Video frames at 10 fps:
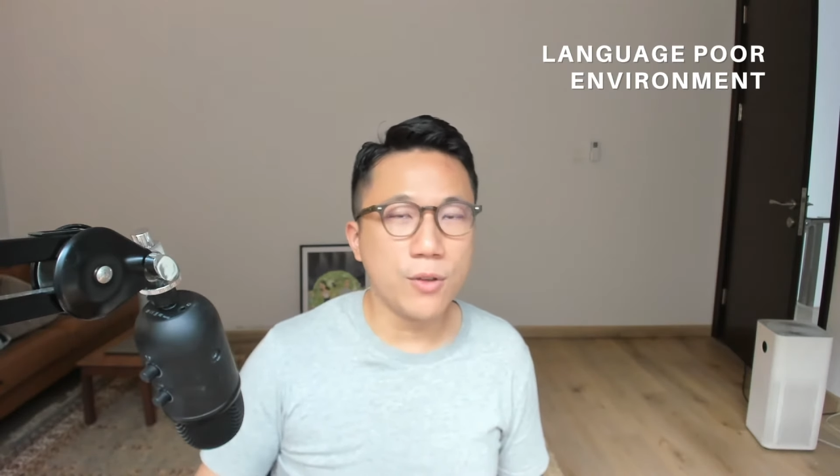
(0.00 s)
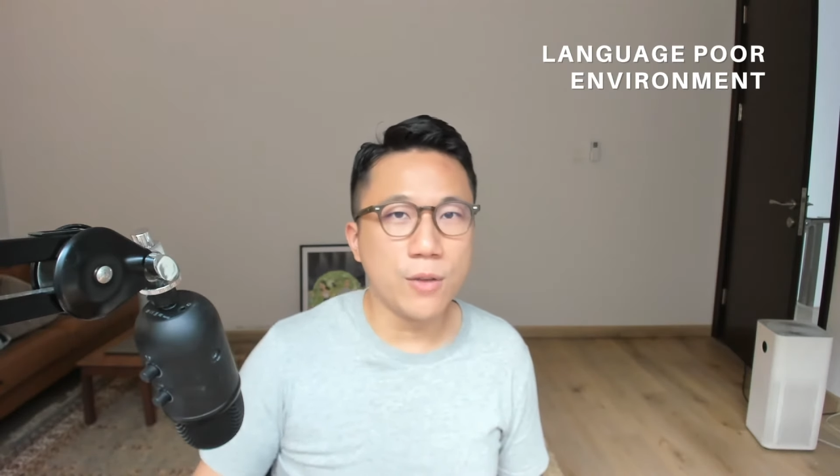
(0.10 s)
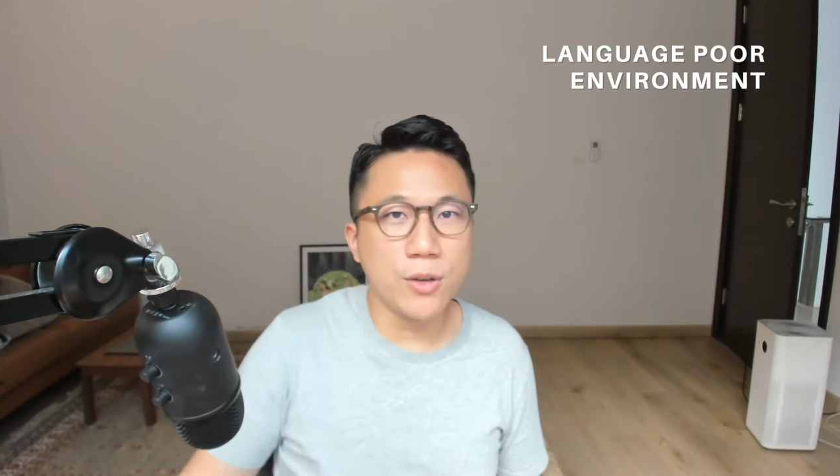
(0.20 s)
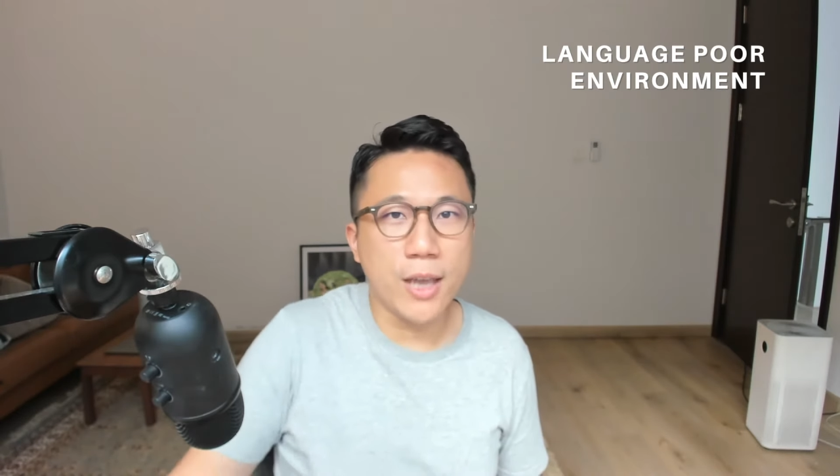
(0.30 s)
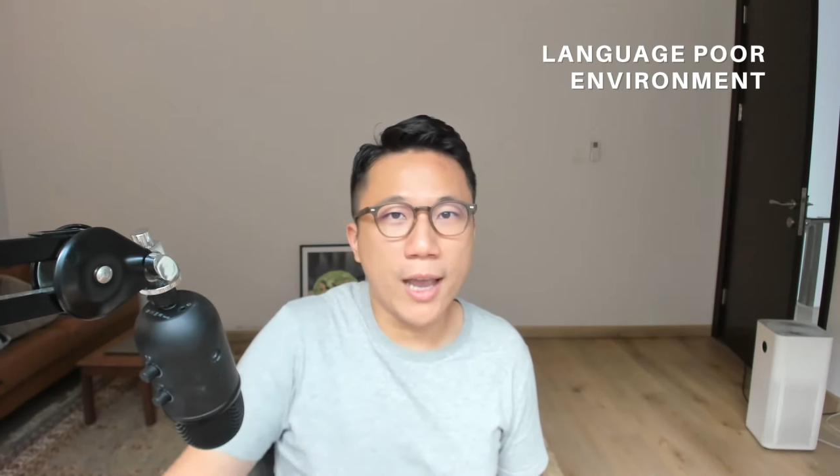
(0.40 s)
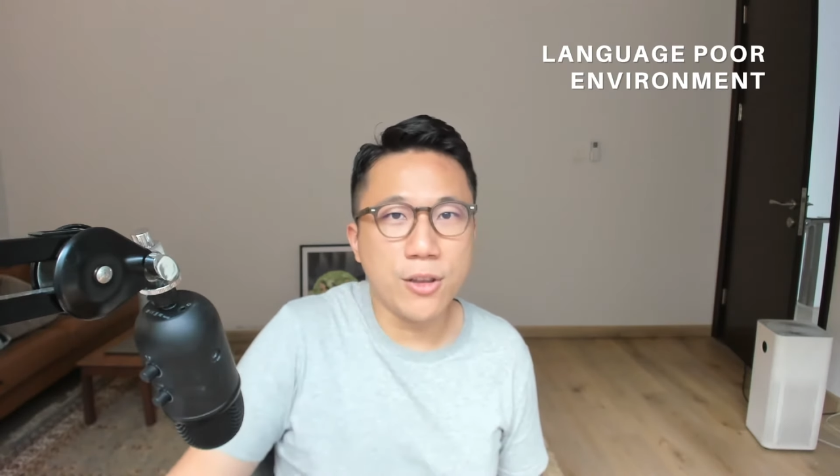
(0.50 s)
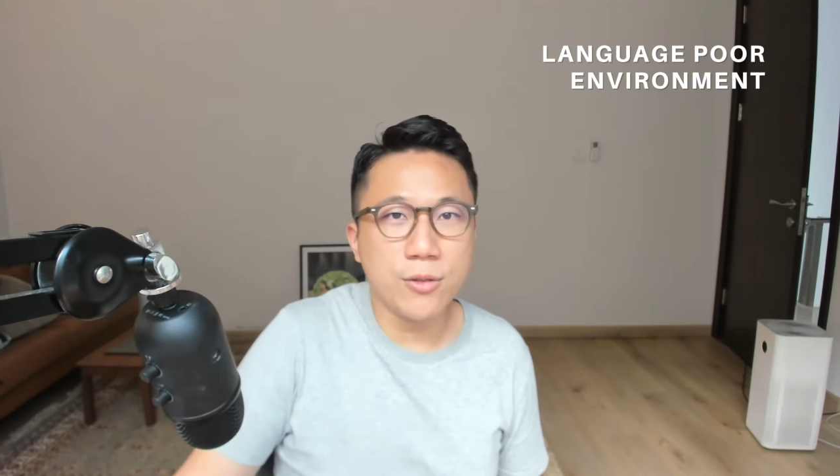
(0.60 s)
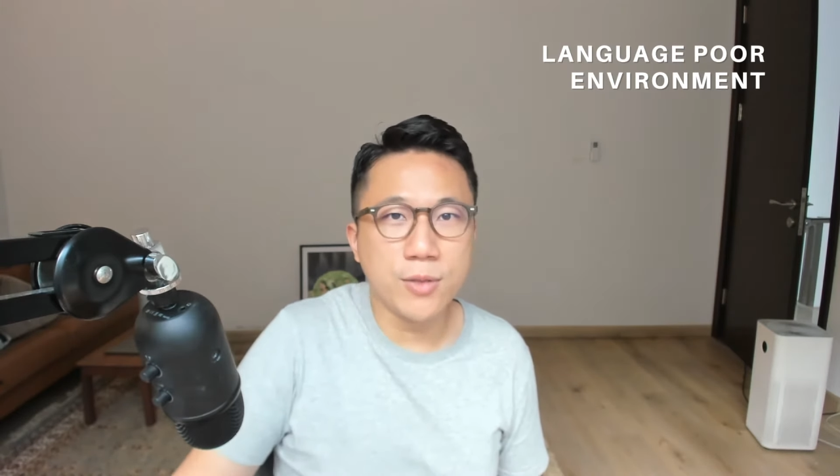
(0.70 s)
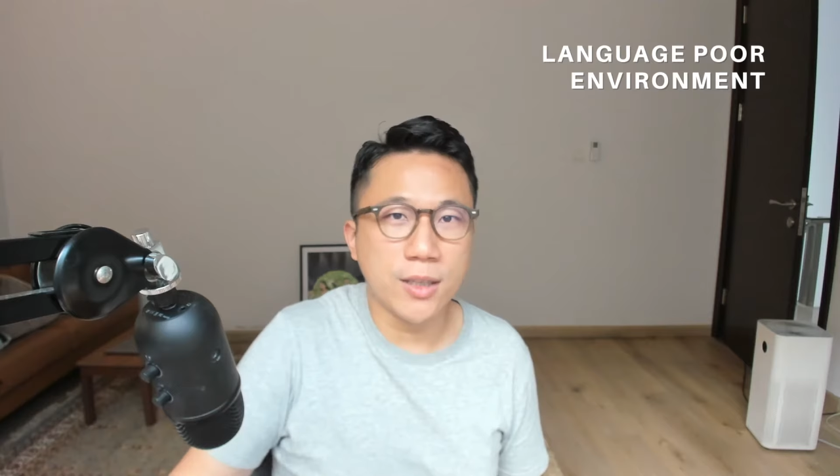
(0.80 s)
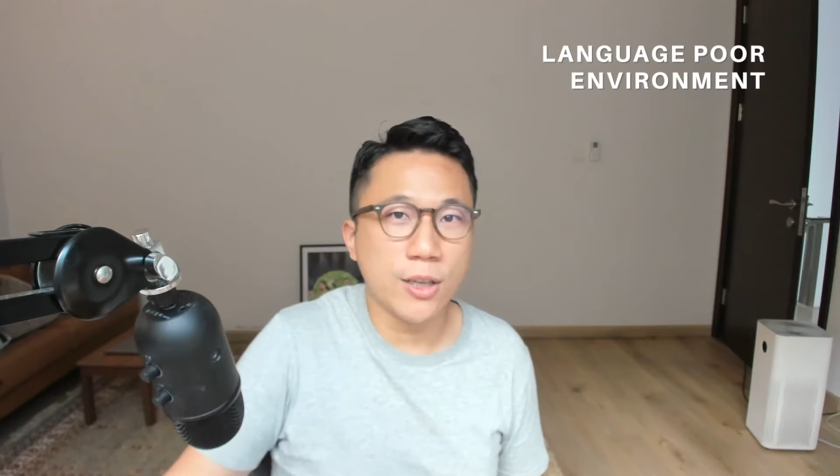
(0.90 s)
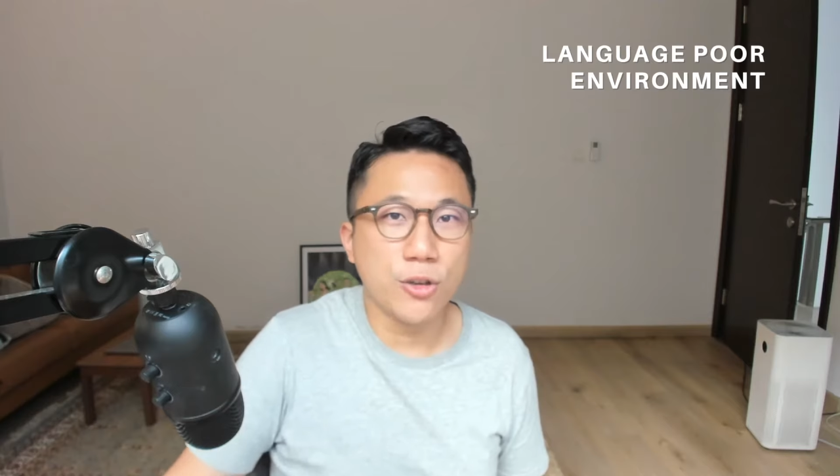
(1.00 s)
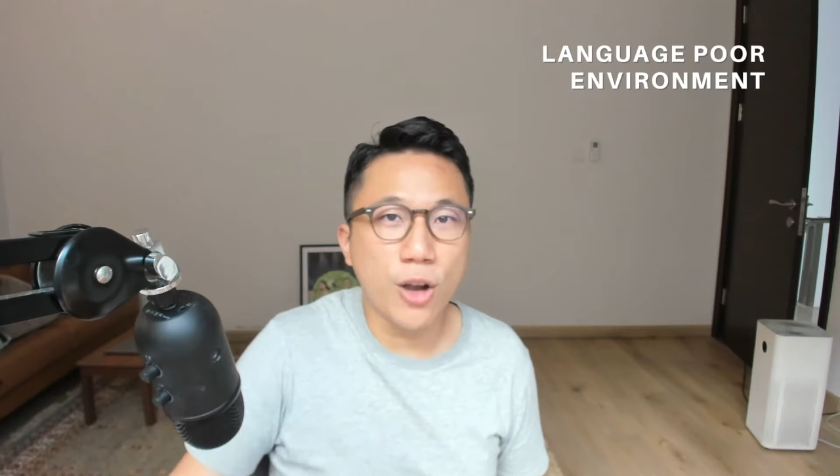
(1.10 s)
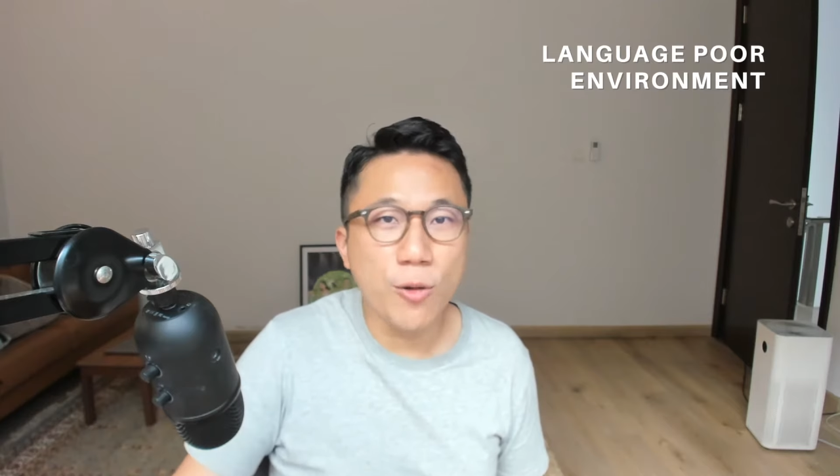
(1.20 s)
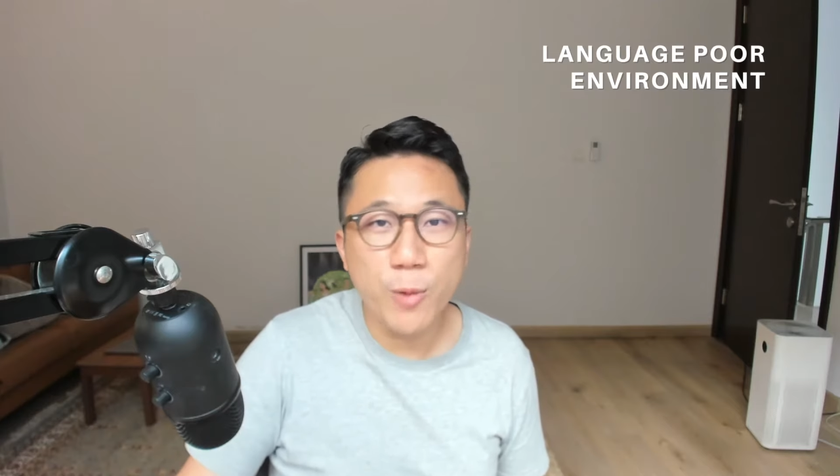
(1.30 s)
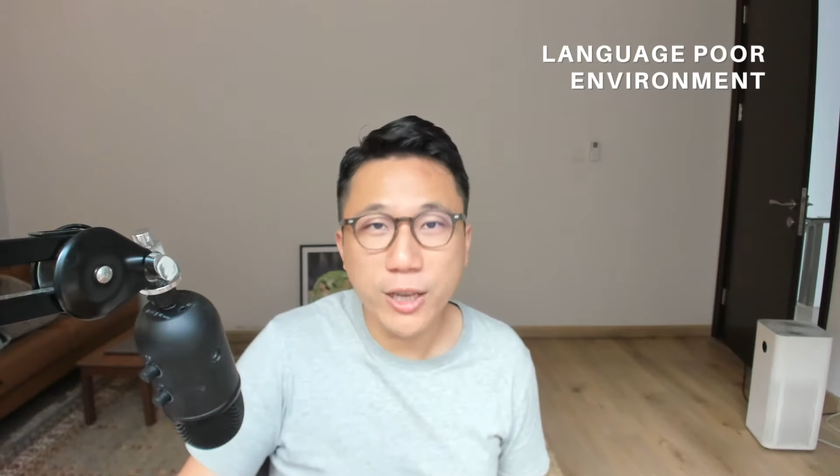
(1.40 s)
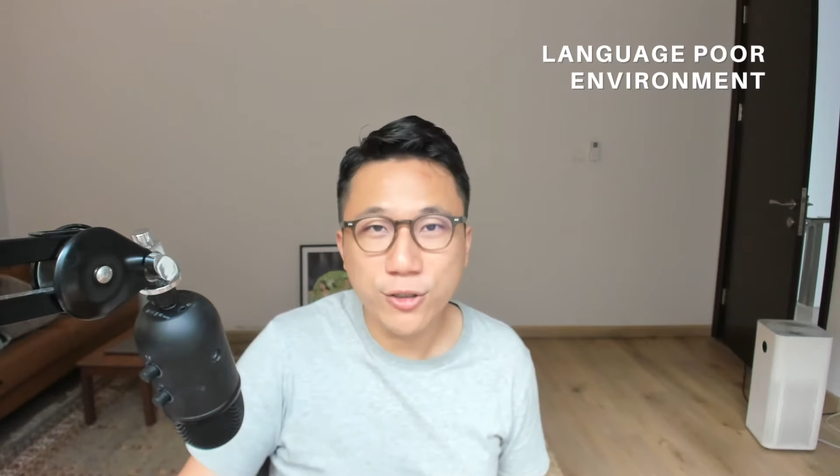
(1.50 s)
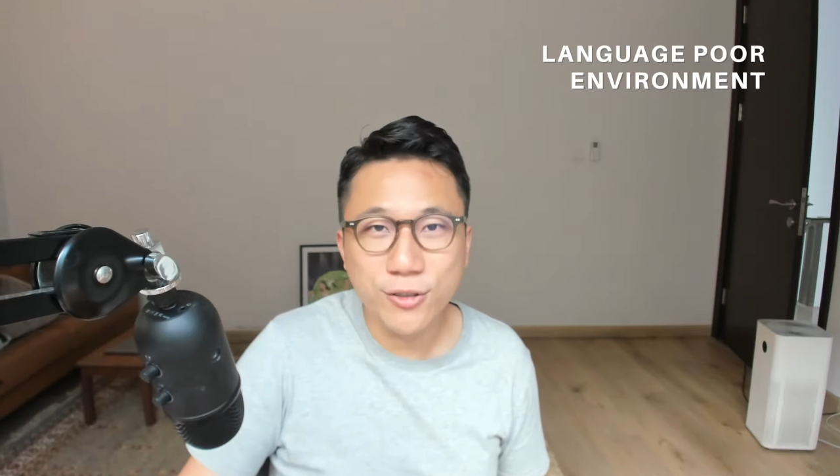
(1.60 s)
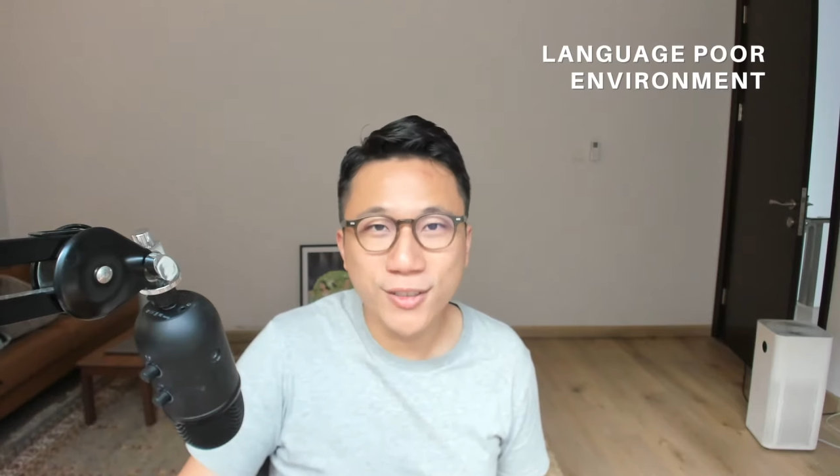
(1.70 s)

if you can't use it, then you're not rich.